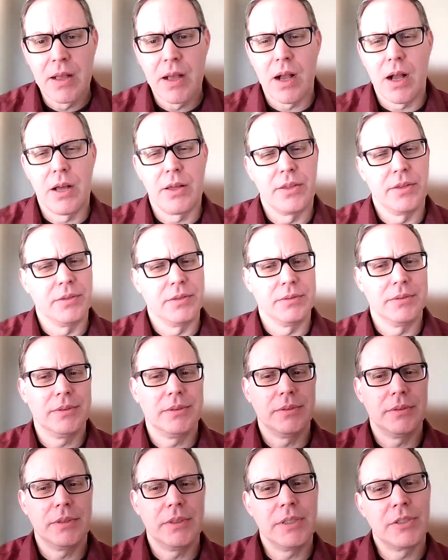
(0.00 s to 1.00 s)

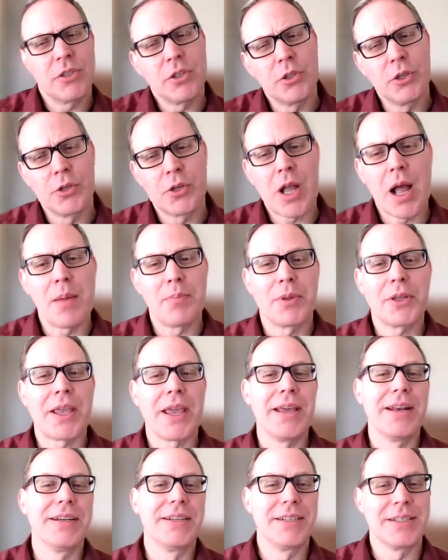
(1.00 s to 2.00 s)
It's a little
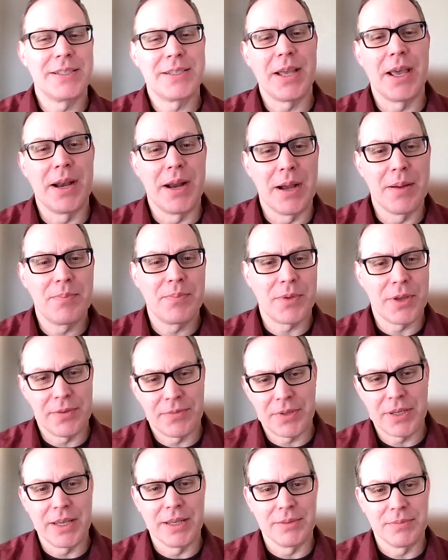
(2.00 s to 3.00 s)
complicated to set up. You have
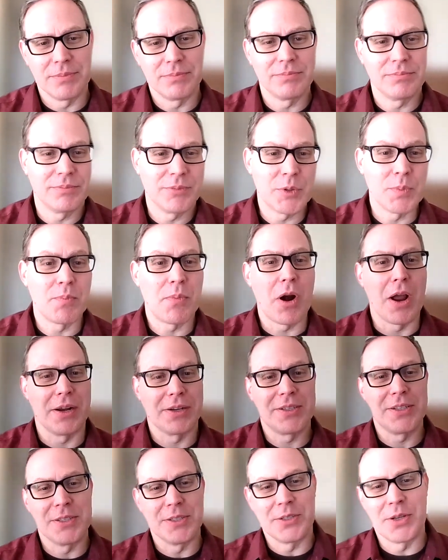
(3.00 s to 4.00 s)
to get some
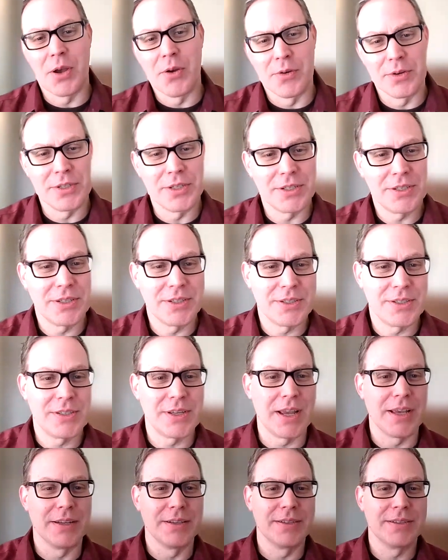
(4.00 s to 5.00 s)
proxies going just to
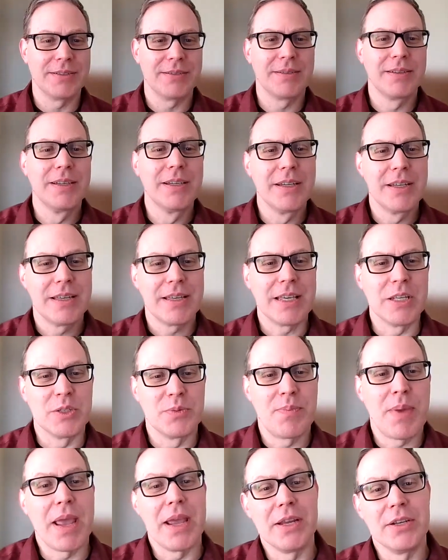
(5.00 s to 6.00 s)
send
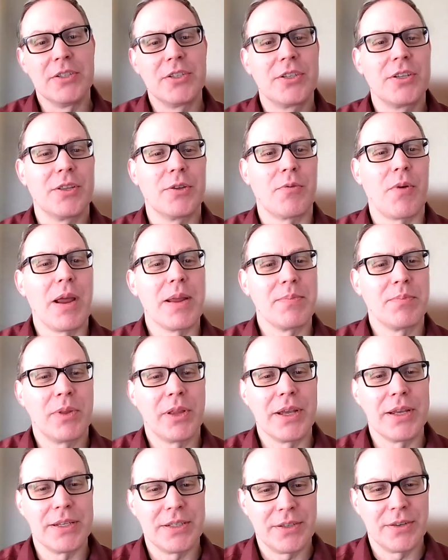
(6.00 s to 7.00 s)
each page to the right
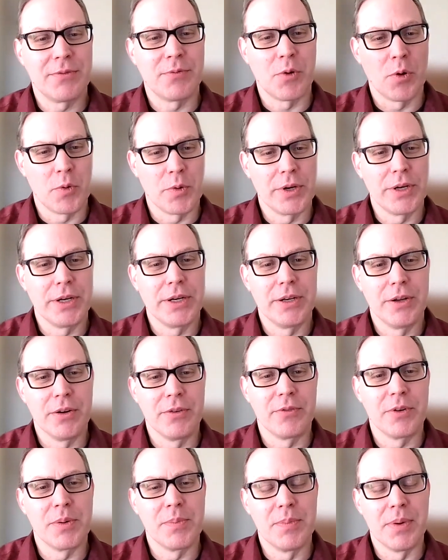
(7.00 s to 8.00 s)
place to forward it
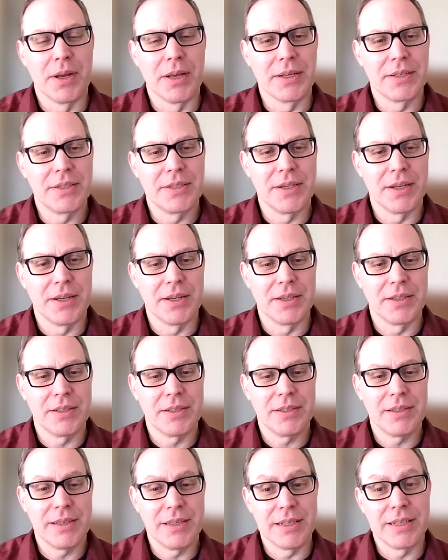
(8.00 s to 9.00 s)
over, but
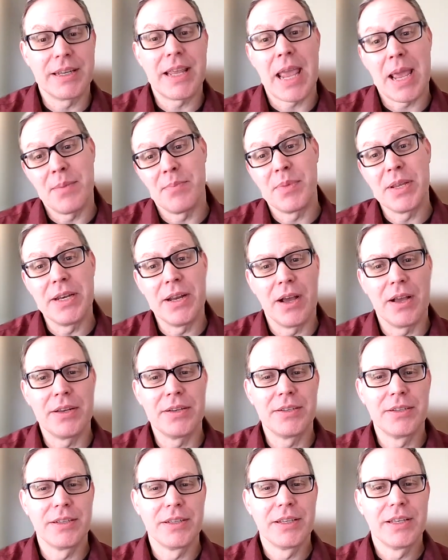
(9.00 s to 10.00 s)
it can be
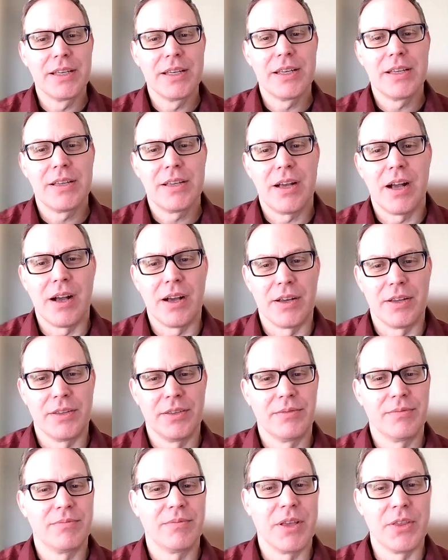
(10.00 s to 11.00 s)
done.
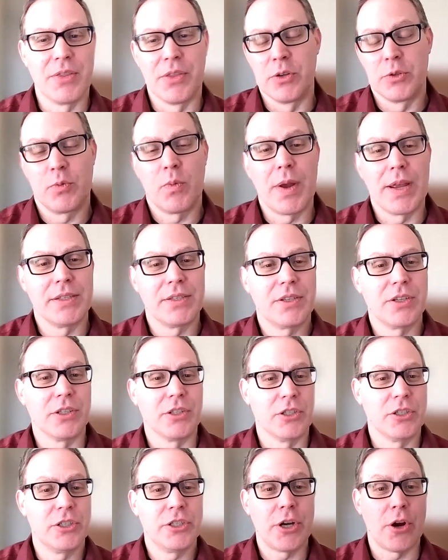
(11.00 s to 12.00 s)
And there's ways
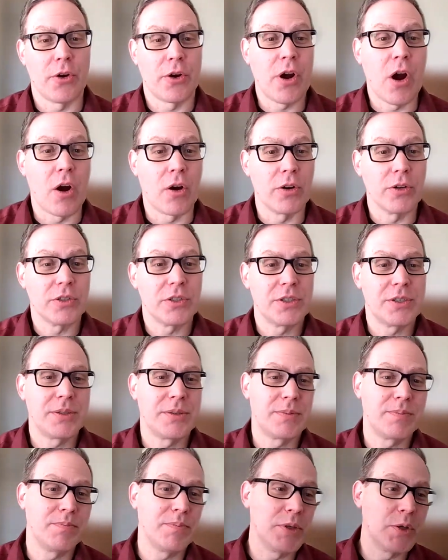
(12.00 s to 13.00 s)
to share
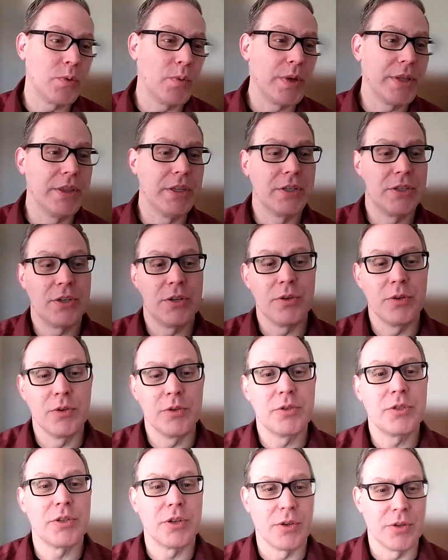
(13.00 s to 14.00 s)
carts between the
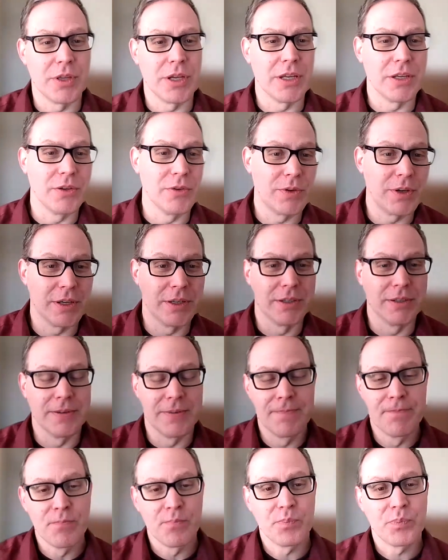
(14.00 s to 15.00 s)
two so that you
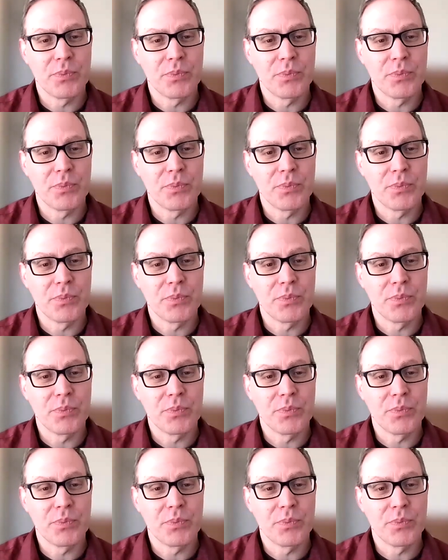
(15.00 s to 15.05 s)
can